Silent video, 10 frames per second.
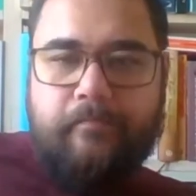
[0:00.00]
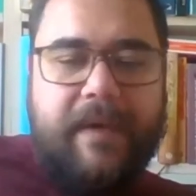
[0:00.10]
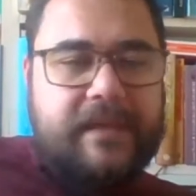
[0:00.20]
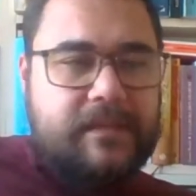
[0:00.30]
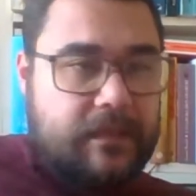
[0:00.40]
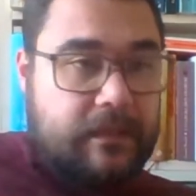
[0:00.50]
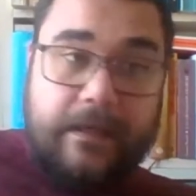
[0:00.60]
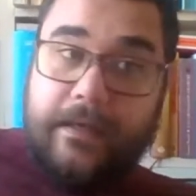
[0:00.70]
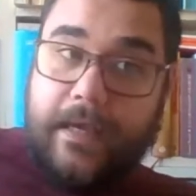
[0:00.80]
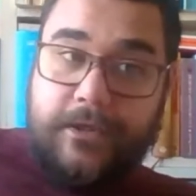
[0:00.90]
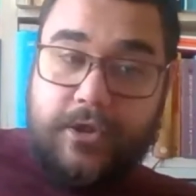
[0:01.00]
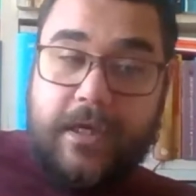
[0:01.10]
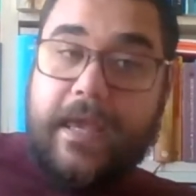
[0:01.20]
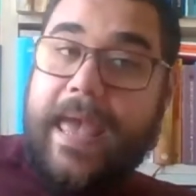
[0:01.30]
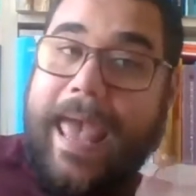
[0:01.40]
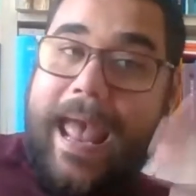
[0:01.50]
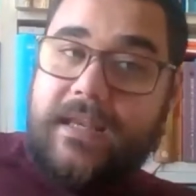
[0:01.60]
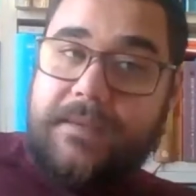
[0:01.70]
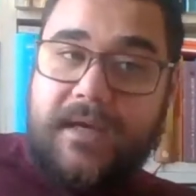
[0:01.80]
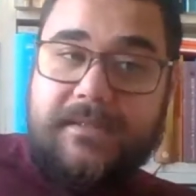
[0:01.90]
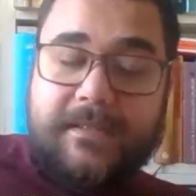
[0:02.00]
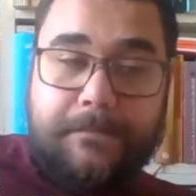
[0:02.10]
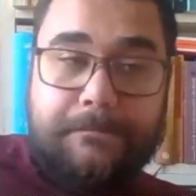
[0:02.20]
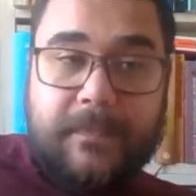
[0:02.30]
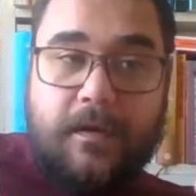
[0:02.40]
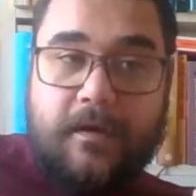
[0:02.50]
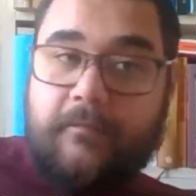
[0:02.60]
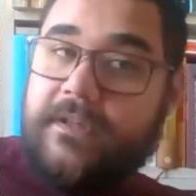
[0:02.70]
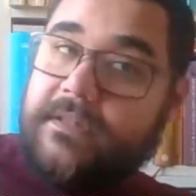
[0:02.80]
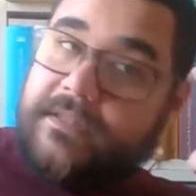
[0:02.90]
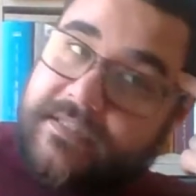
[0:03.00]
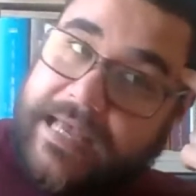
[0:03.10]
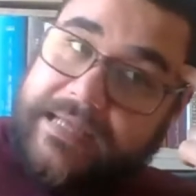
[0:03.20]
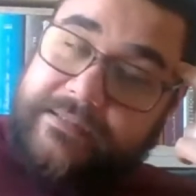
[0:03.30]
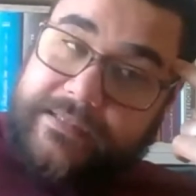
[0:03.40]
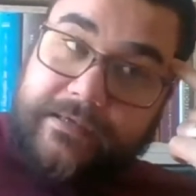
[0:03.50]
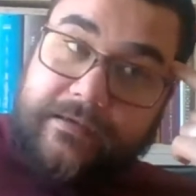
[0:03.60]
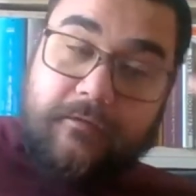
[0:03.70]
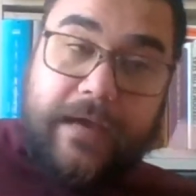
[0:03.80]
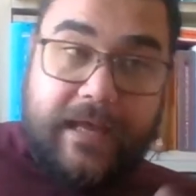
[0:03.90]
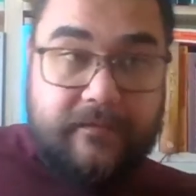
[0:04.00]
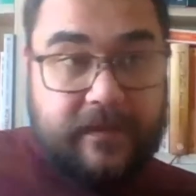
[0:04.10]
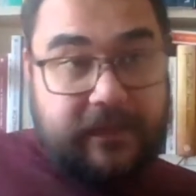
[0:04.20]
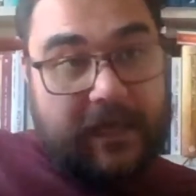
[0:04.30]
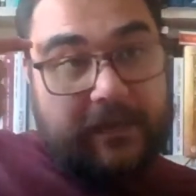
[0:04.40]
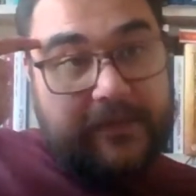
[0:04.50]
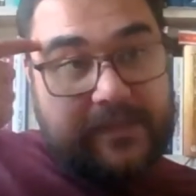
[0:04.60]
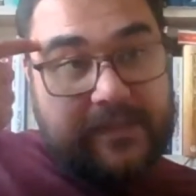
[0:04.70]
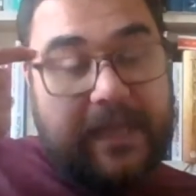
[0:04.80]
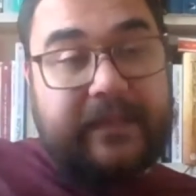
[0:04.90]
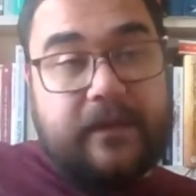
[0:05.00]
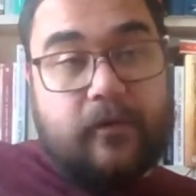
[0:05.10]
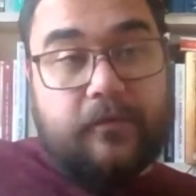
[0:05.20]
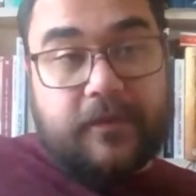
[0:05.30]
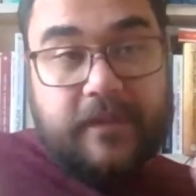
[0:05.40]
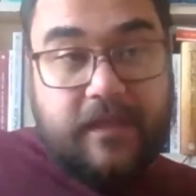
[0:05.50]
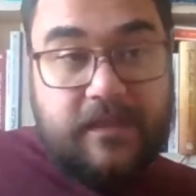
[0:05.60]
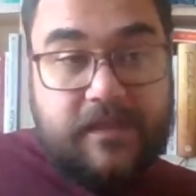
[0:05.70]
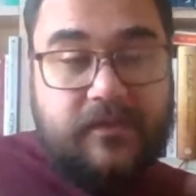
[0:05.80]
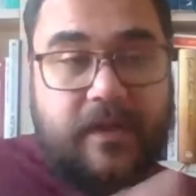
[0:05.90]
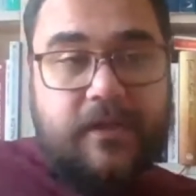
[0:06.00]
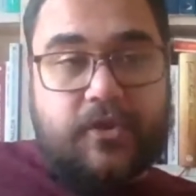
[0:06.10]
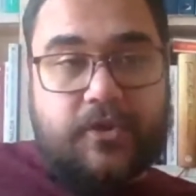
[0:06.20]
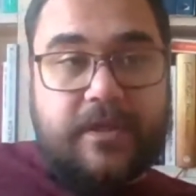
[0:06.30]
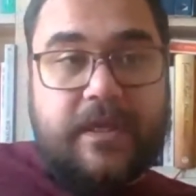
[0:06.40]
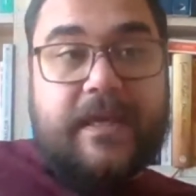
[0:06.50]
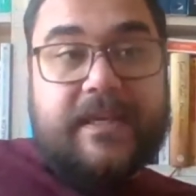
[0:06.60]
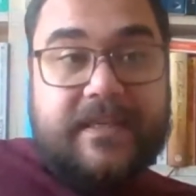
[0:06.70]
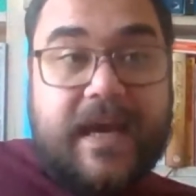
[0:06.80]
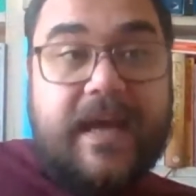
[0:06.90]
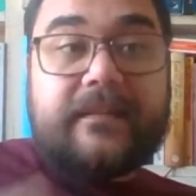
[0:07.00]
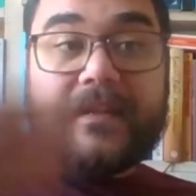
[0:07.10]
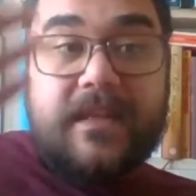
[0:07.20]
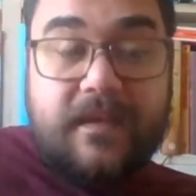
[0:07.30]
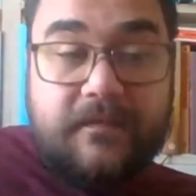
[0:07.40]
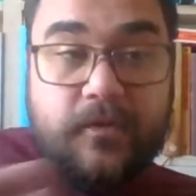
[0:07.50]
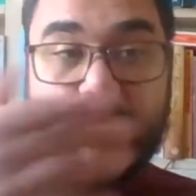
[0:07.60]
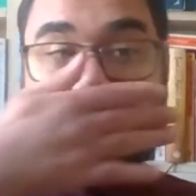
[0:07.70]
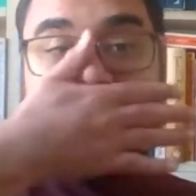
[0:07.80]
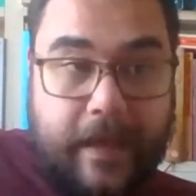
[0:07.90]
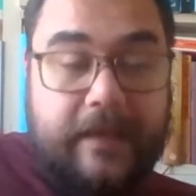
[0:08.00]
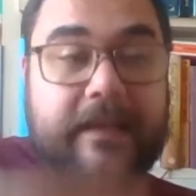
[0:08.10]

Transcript: Basically, actually, any Muslim with sanity and with the understanding of the legal structure can give you a